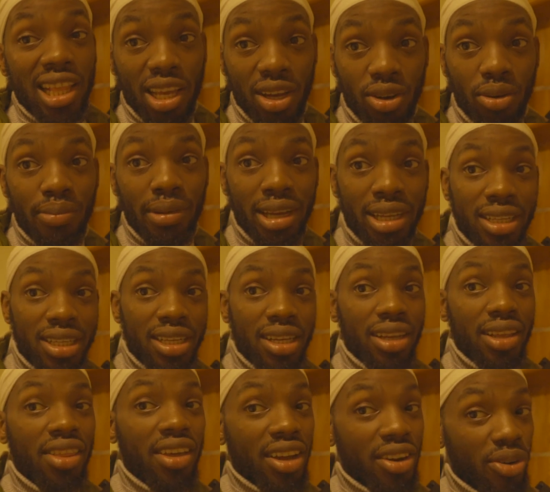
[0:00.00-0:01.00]
recommend
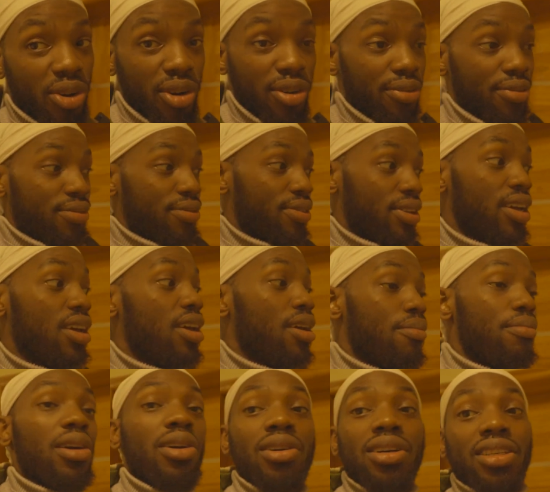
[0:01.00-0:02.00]
the Crib,
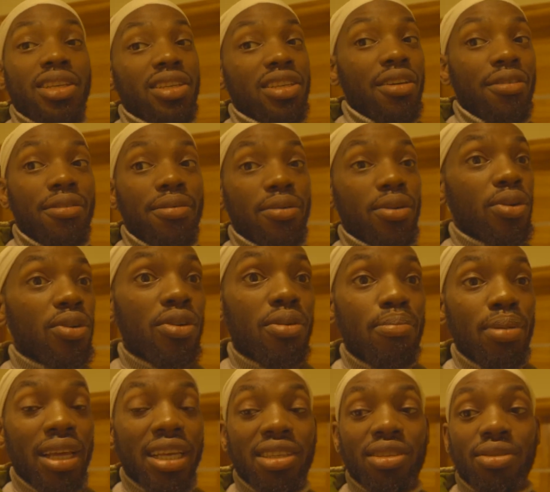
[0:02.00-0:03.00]
because it's a good
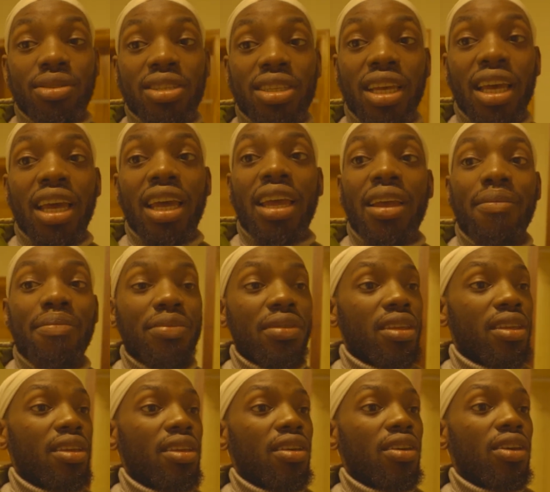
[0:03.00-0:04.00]
place to stay
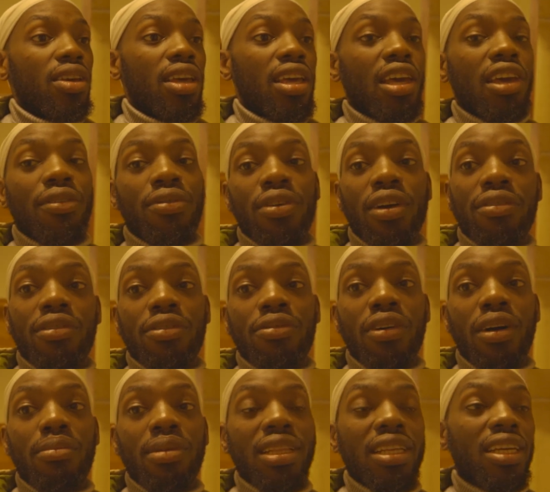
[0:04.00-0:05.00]
if you have a
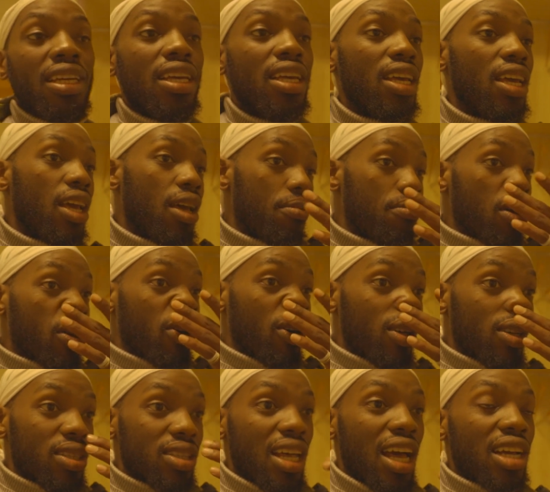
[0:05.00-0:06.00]
family.
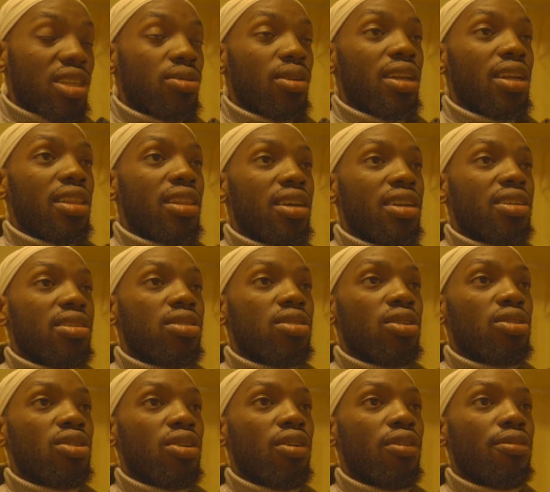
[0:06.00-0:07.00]
Because actually there is
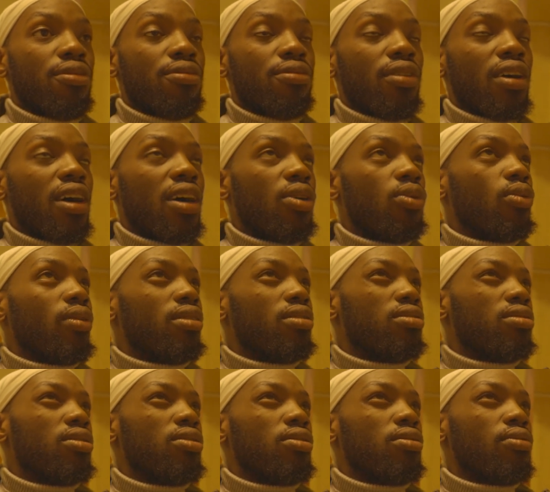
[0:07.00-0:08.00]
total of
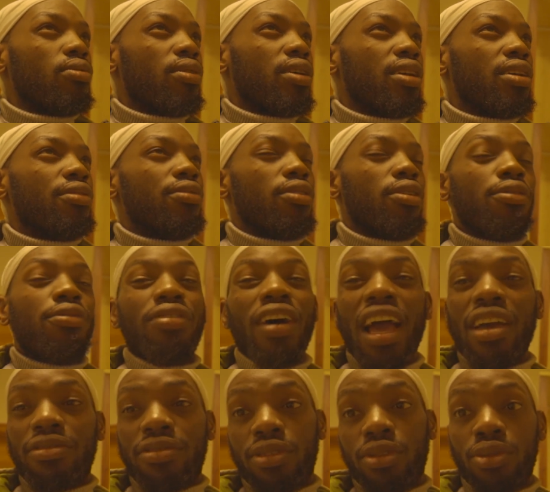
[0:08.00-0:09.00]

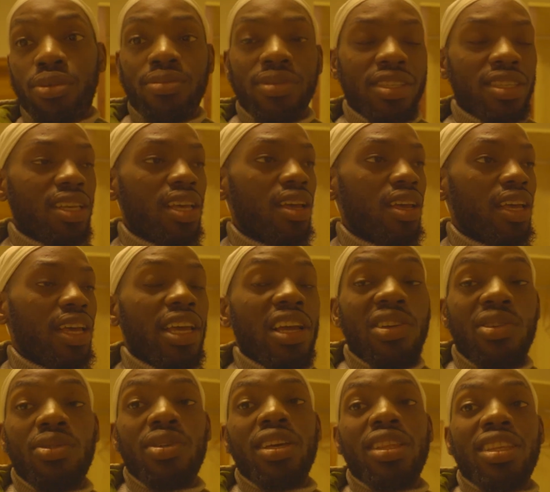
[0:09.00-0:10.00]
5 rooms,
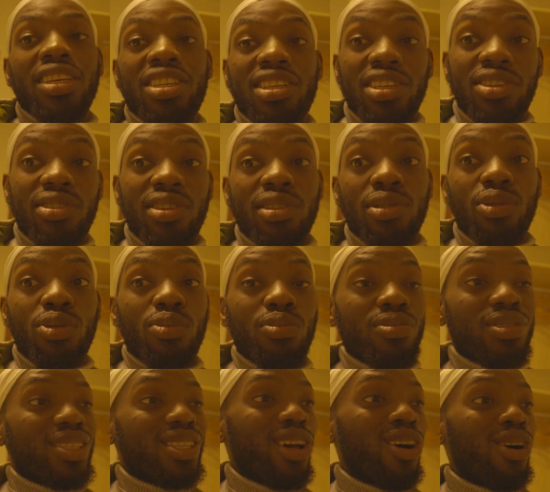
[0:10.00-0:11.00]
including the children's
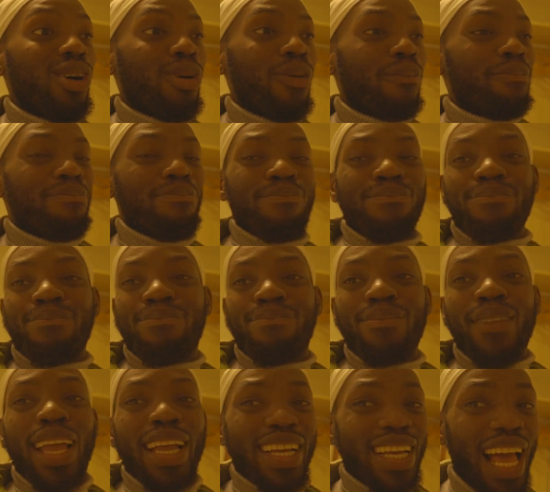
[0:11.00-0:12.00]
room. So
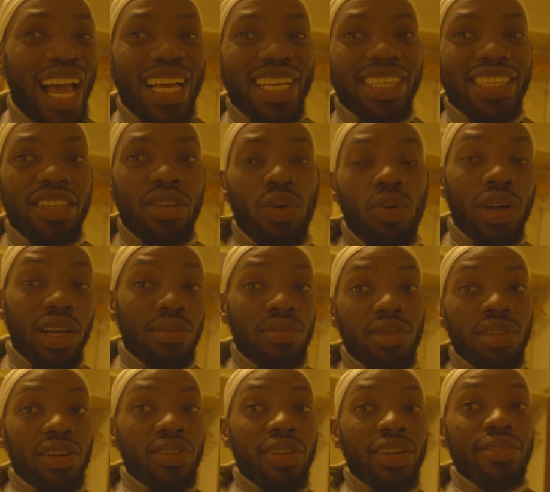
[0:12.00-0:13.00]
guys, welcome
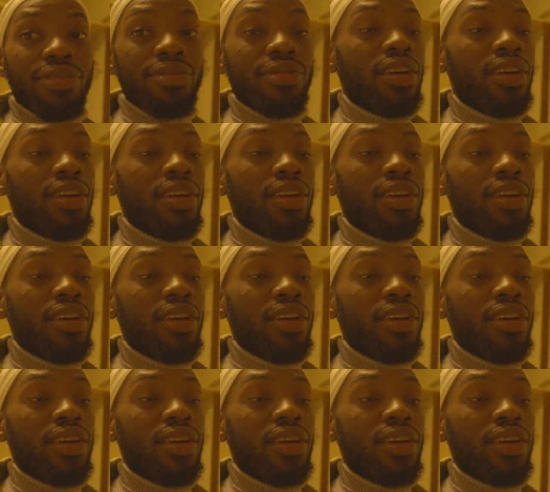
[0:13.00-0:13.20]
to the Crib.